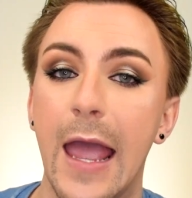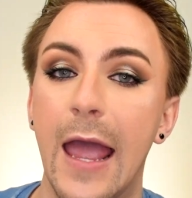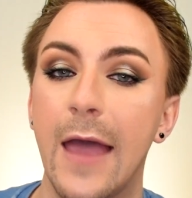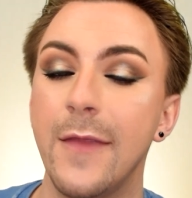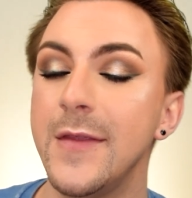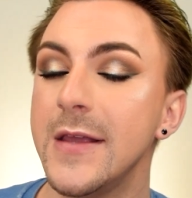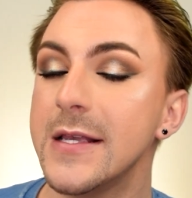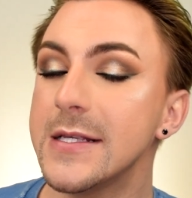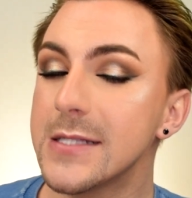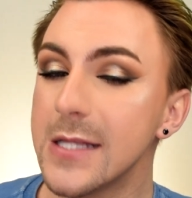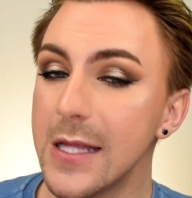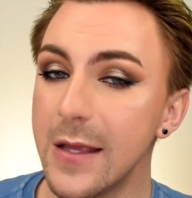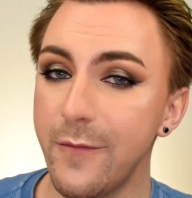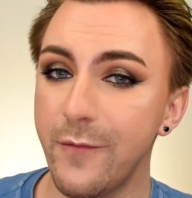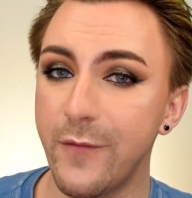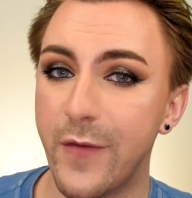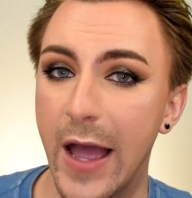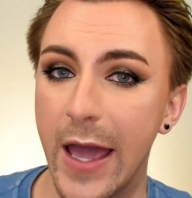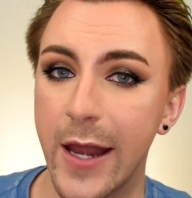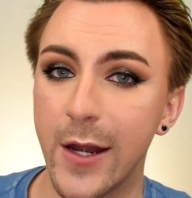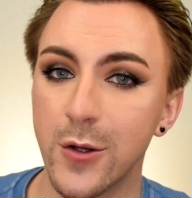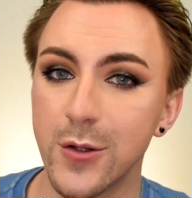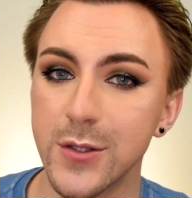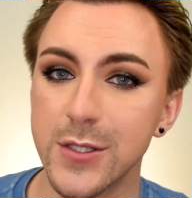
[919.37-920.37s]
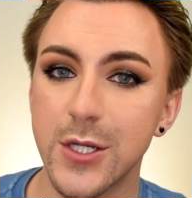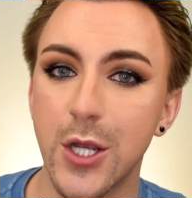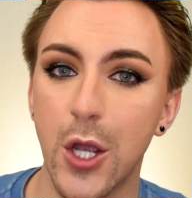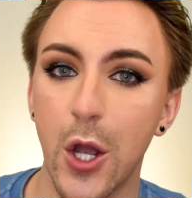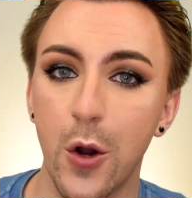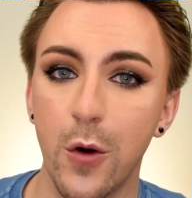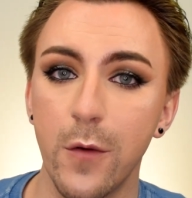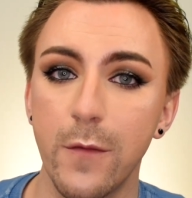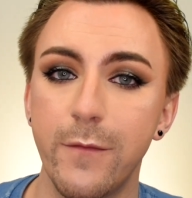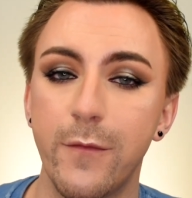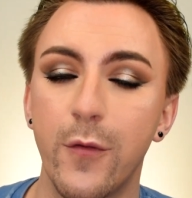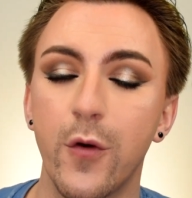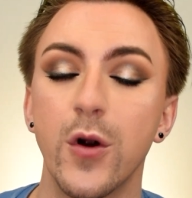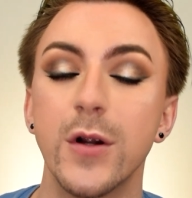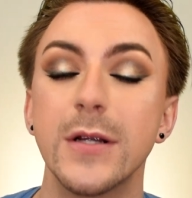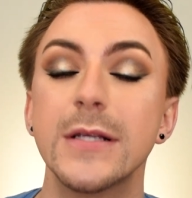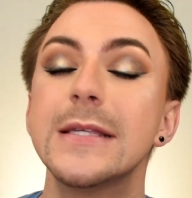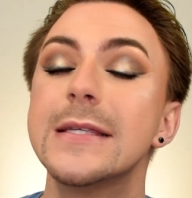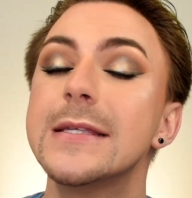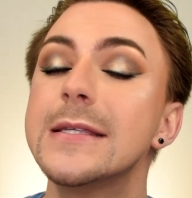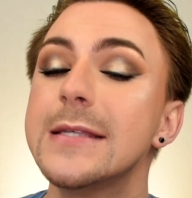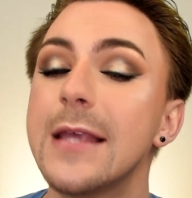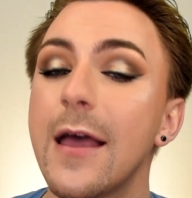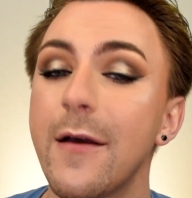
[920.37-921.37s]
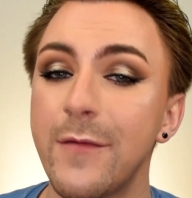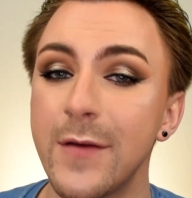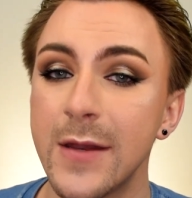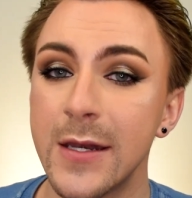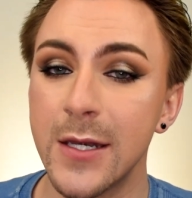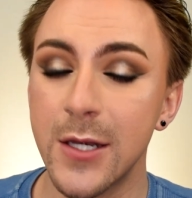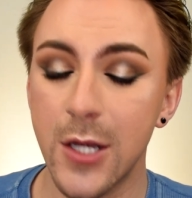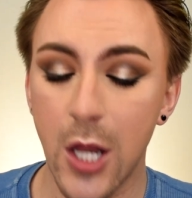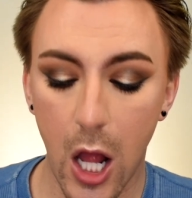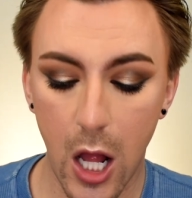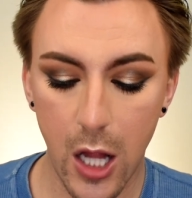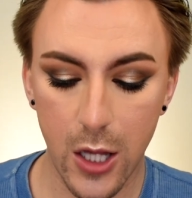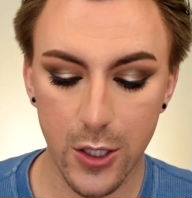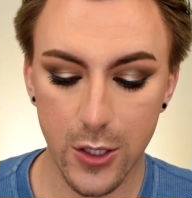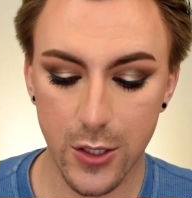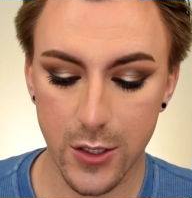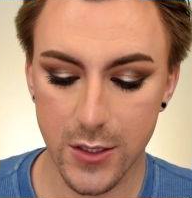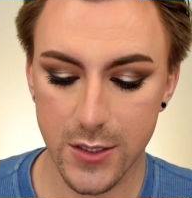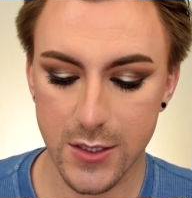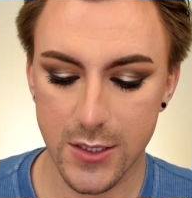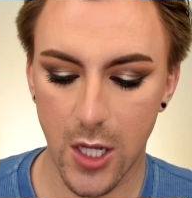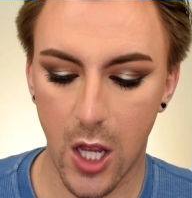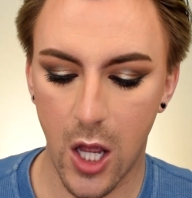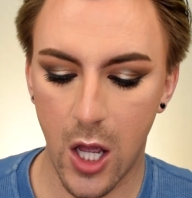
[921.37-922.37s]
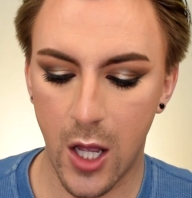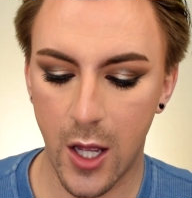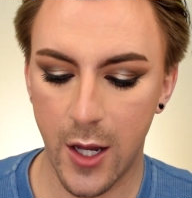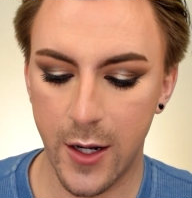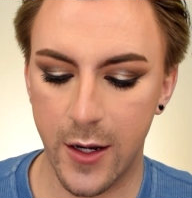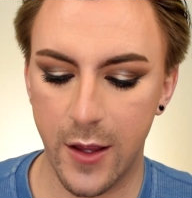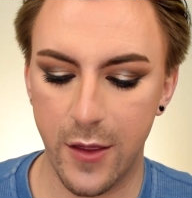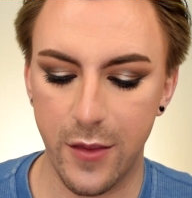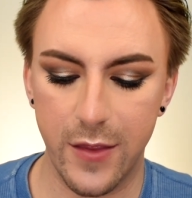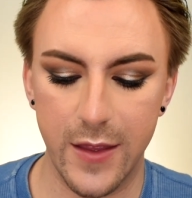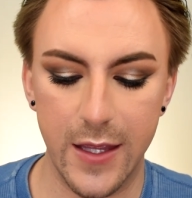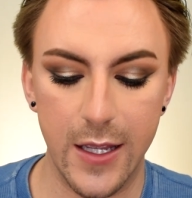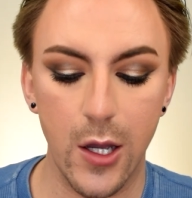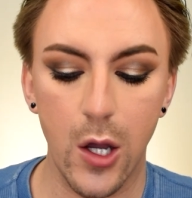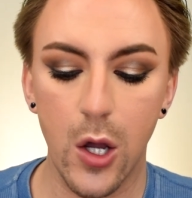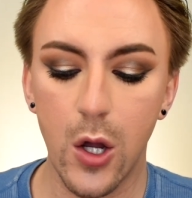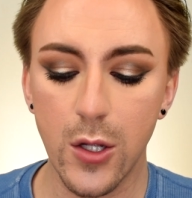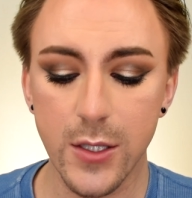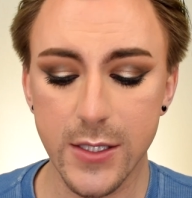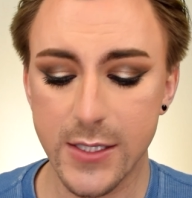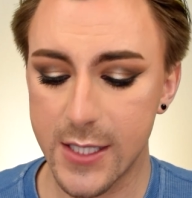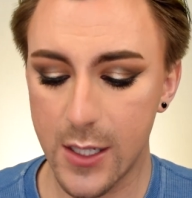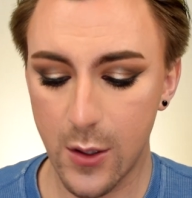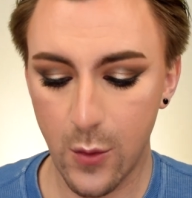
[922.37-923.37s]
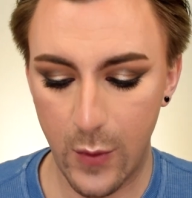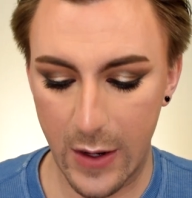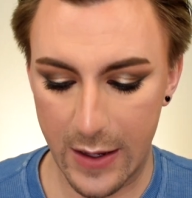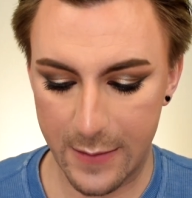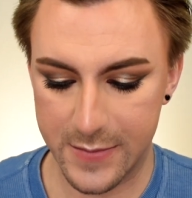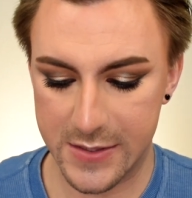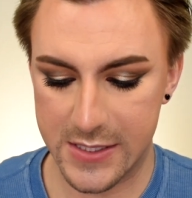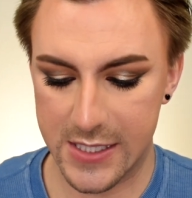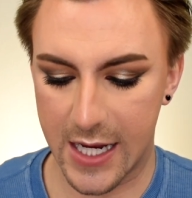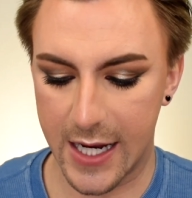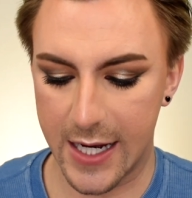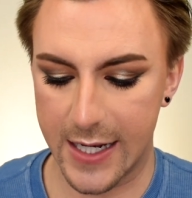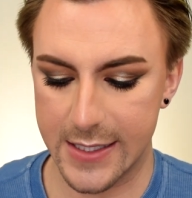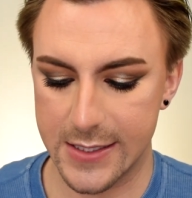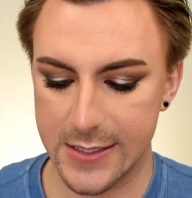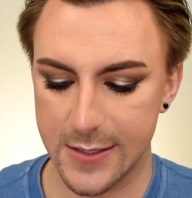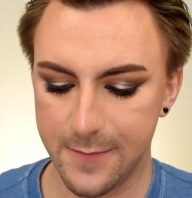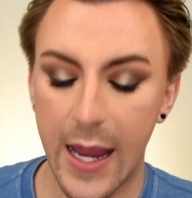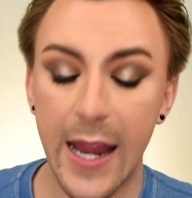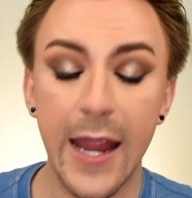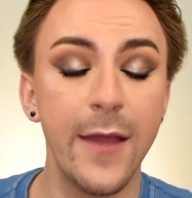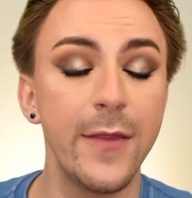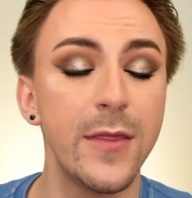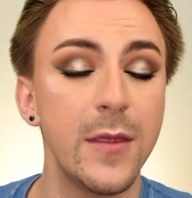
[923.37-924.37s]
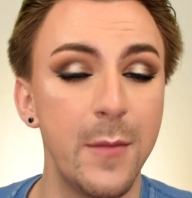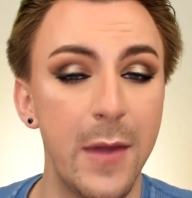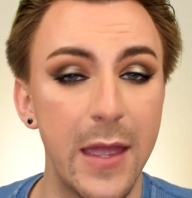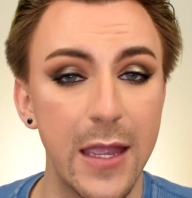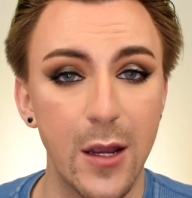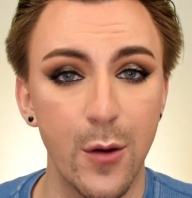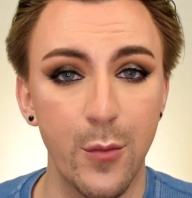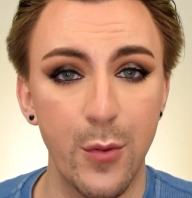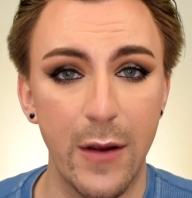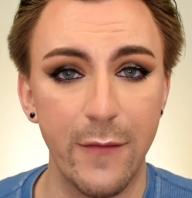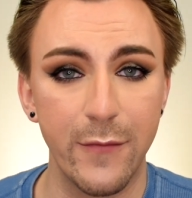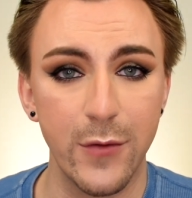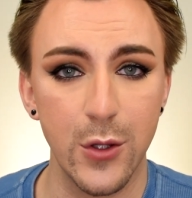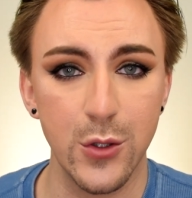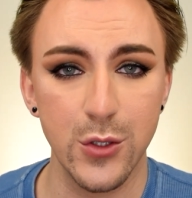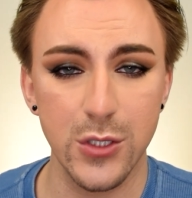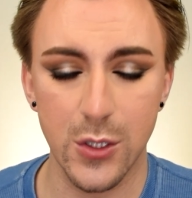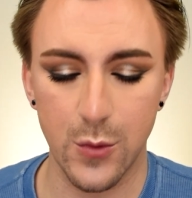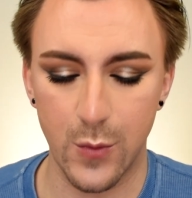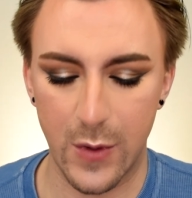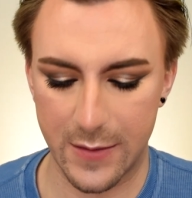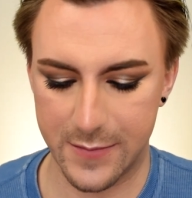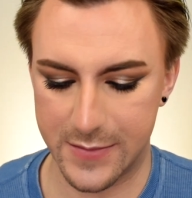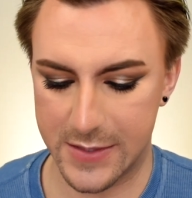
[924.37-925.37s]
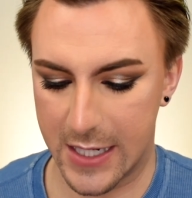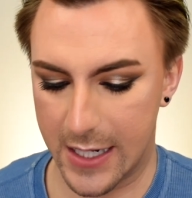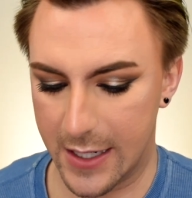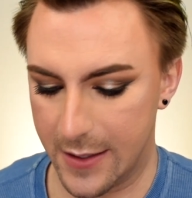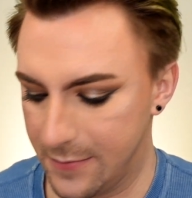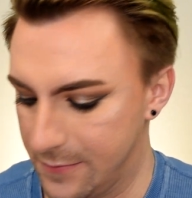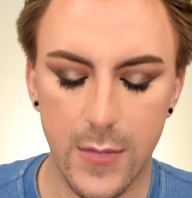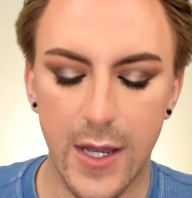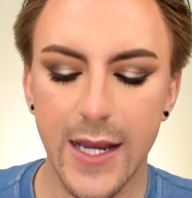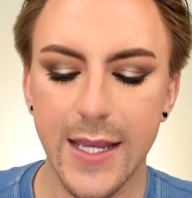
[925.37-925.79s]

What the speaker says: And these lip vinyls go for $7 on the Ulta website and the Makeup Revolution website.